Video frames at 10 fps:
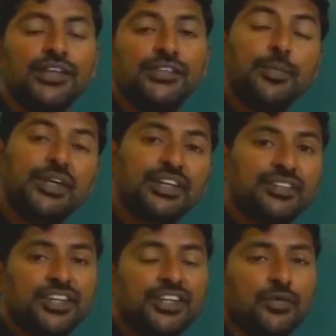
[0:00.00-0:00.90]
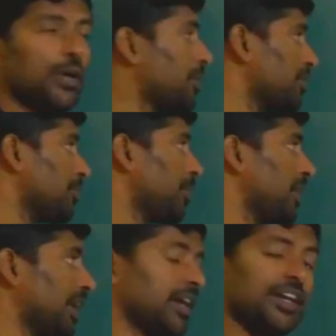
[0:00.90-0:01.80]
Symmetric stretching vibration may be
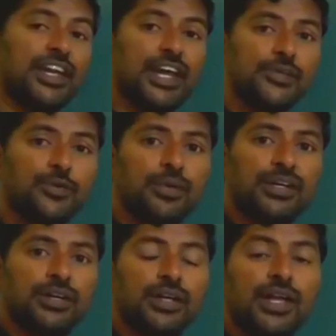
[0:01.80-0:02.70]
IR inactive, but